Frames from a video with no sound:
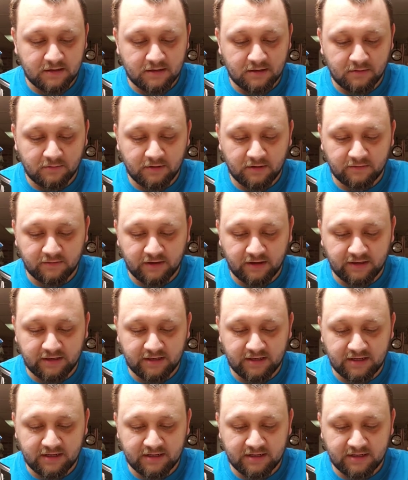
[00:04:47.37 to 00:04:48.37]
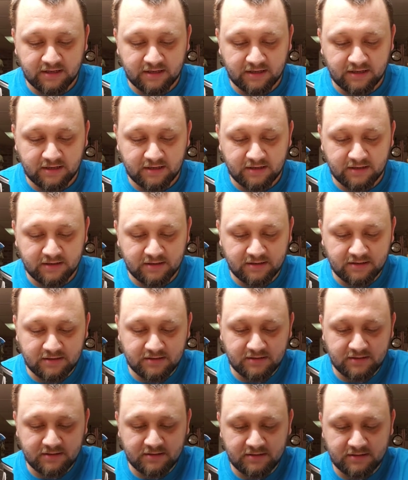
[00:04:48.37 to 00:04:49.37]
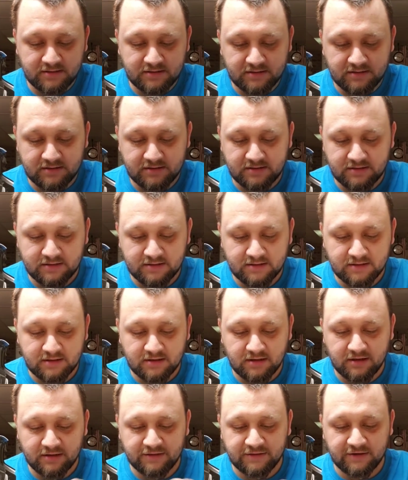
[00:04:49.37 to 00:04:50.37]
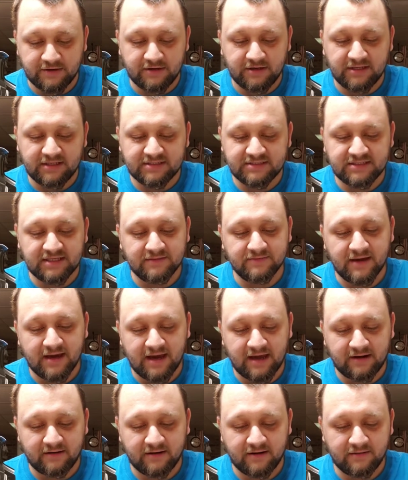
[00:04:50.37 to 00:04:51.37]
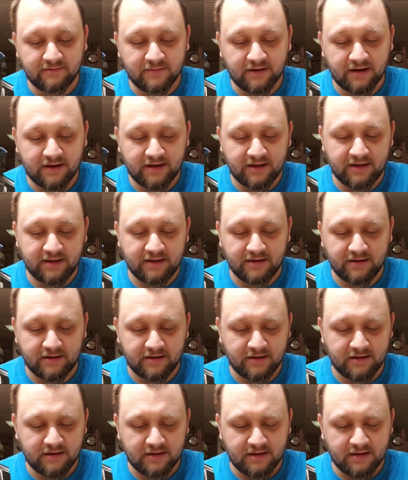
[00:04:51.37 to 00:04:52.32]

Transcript: We're running a 30C battery by